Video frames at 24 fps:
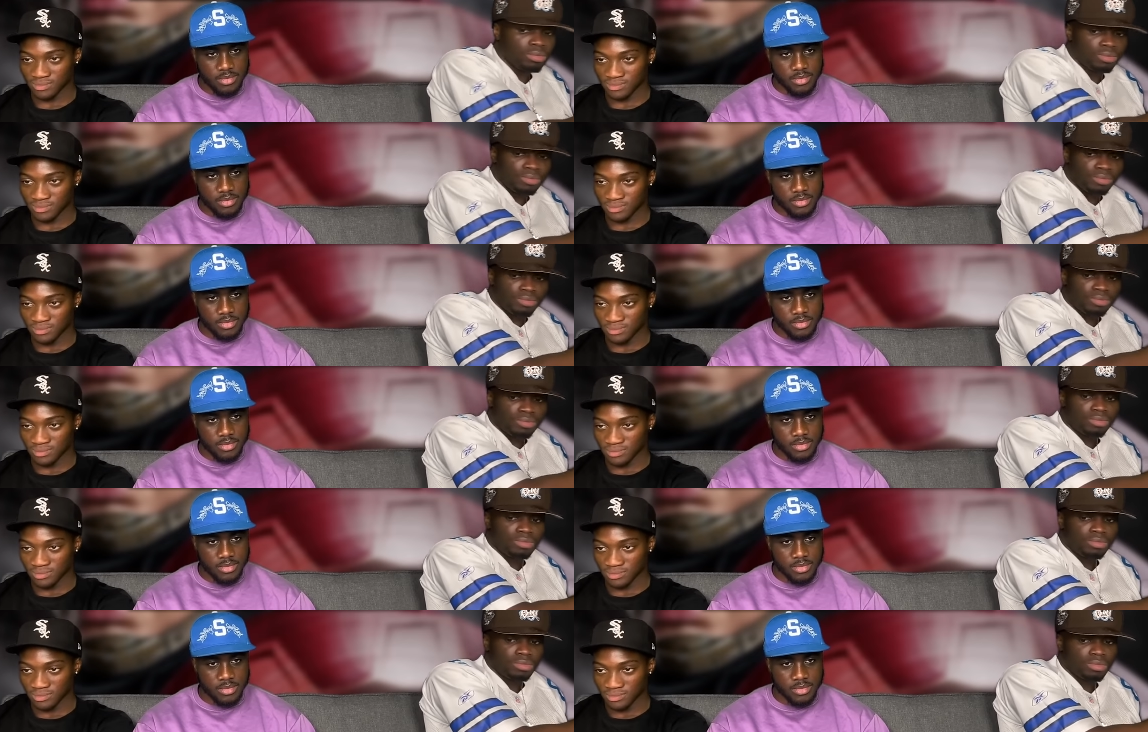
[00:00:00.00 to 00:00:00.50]

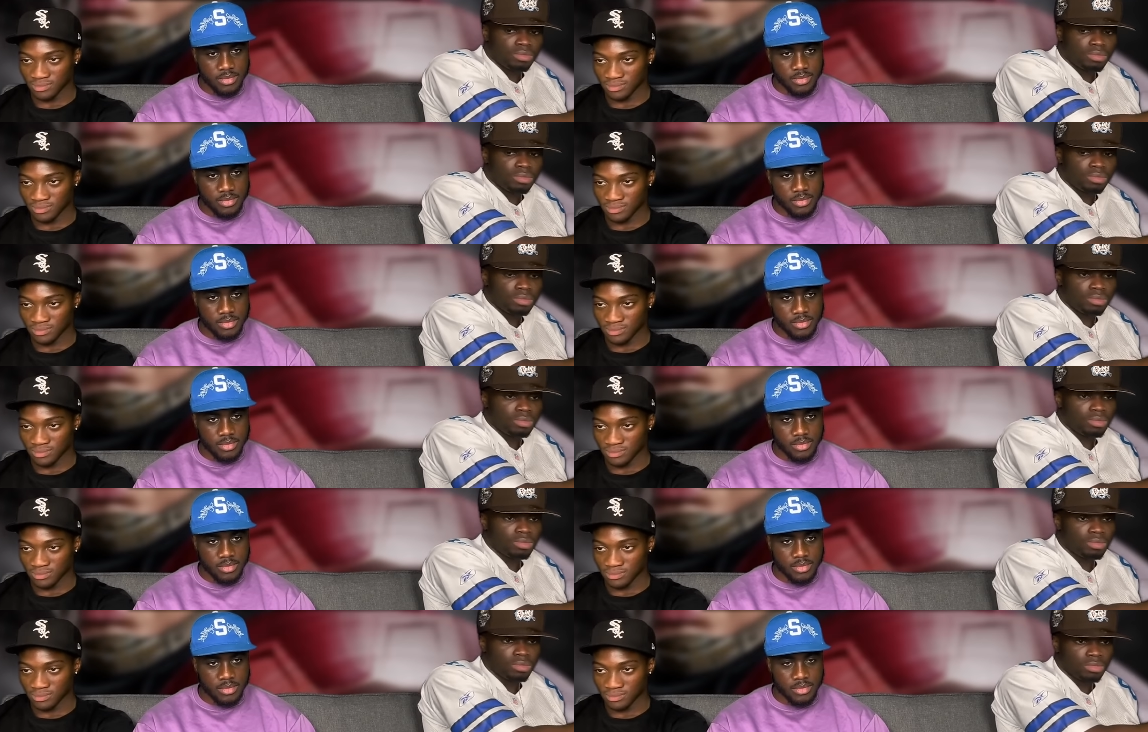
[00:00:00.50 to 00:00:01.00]

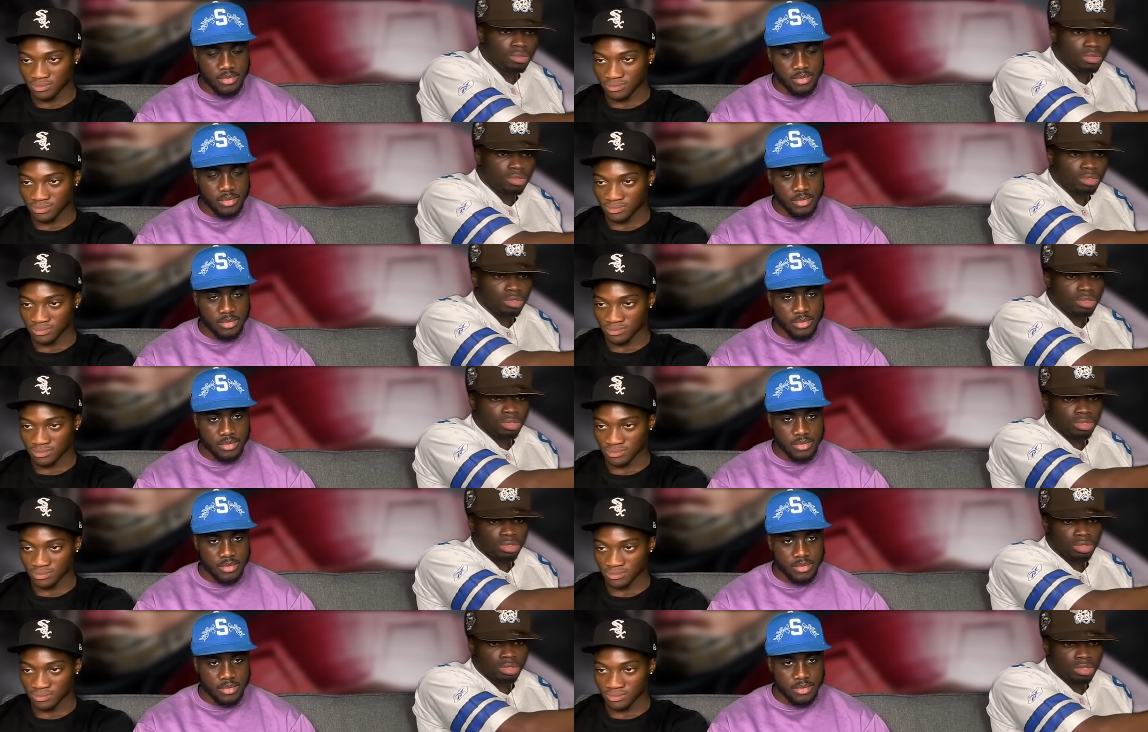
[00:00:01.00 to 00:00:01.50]

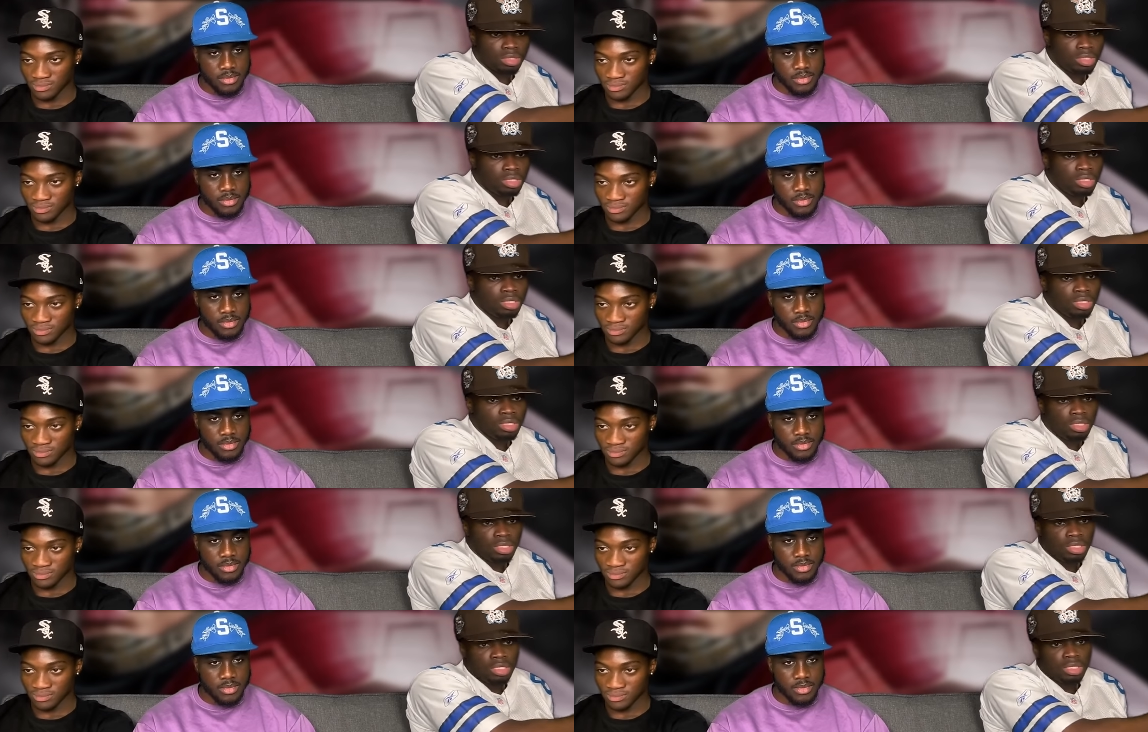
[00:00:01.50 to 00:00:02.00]

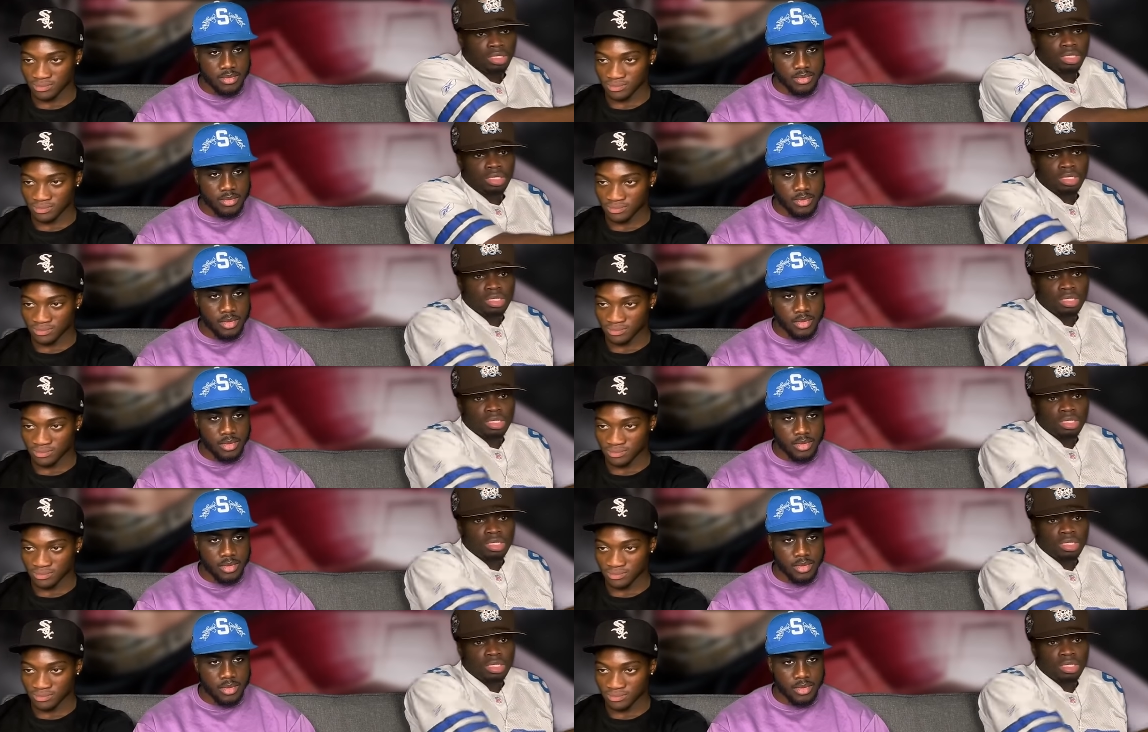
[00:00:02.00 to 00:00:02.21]
Nobody speaks.